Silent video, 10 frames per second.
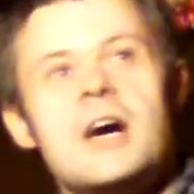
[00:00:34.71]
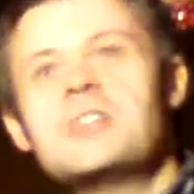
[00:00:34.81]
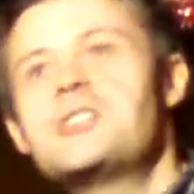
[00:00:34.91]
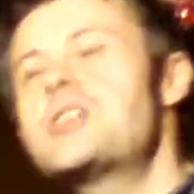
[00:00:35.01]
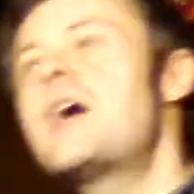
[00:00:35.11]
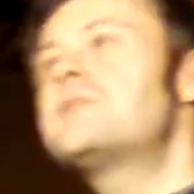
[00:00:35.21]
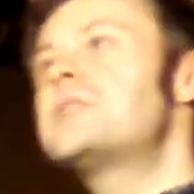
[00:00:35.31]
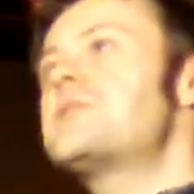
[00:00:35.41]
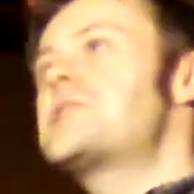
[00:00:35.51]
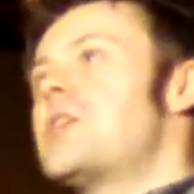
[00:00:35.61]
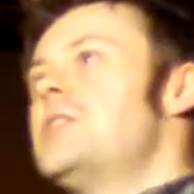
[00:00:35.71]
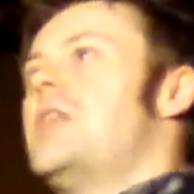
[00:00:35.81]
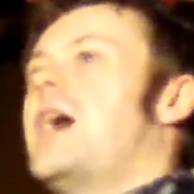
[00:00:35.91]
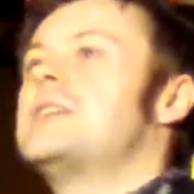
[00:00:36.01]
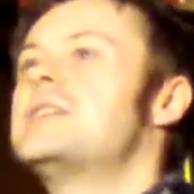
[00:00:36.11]
A shaft of
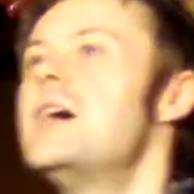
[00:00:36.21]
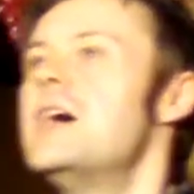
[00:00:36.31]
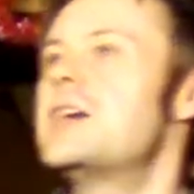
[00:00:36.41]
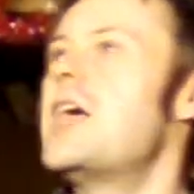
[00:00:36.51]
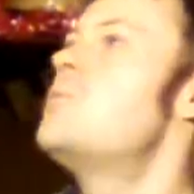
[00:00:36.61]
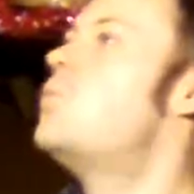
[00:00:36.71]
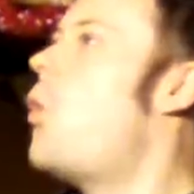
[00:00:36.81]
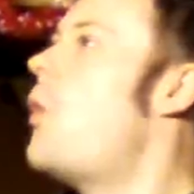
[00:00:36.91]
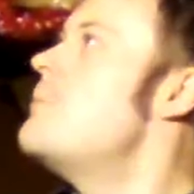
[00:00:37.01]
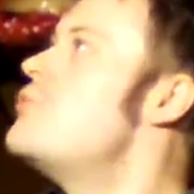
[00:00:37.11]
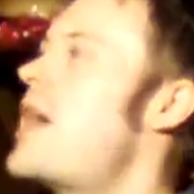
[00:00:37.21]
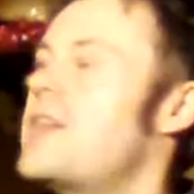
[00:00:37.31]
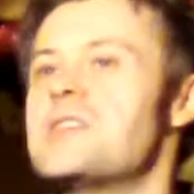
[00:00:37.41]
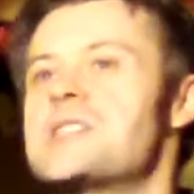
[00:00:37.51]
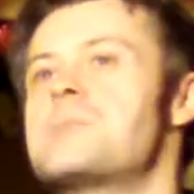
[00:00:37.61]
sunlight gave warm
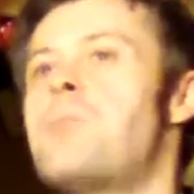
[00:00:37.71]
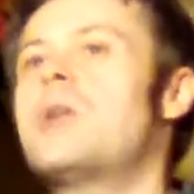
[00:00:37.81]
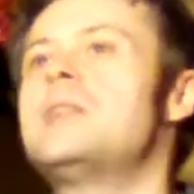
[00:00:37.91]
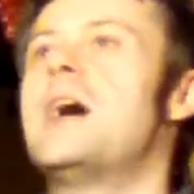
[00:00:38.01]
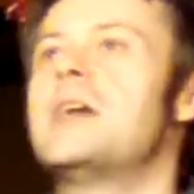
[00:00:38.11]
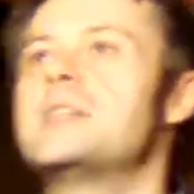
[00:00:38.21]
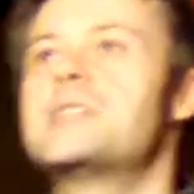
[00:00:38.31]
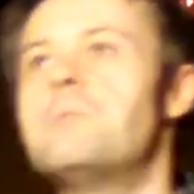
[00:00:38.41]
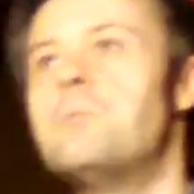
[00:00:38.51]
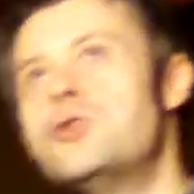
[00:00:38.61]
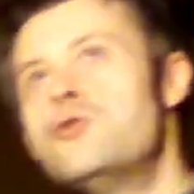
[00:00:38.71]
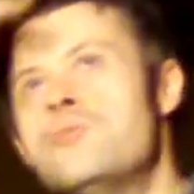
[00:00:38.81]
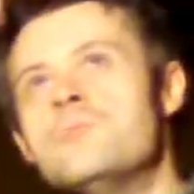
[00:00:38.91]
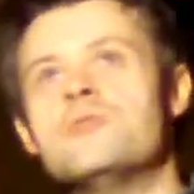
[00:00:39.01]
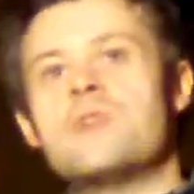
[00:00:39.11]
breath as spotlight as it
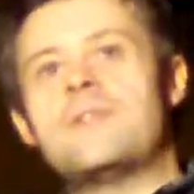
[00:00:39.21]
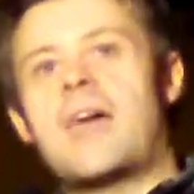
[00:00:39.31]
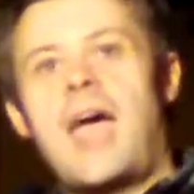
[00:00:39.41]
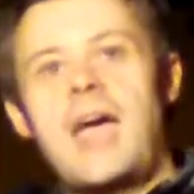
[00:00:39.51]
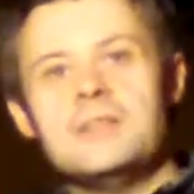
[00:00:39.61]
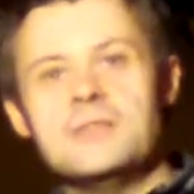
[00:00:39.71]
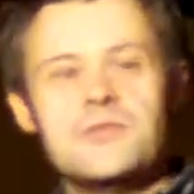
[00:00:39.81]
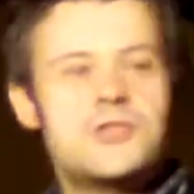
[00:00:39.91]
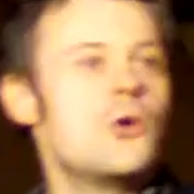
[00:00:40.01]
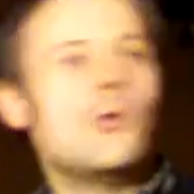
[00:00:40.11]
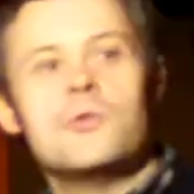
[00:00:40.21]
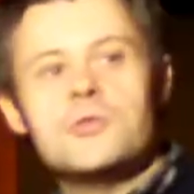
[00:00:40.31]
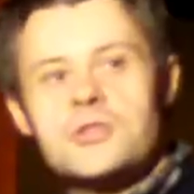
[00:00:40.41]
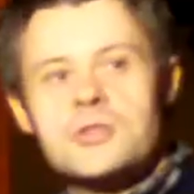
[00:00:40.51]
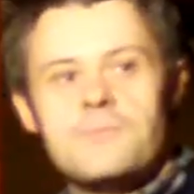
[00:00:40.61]
plumed round the head of
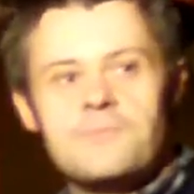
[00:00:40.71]
George.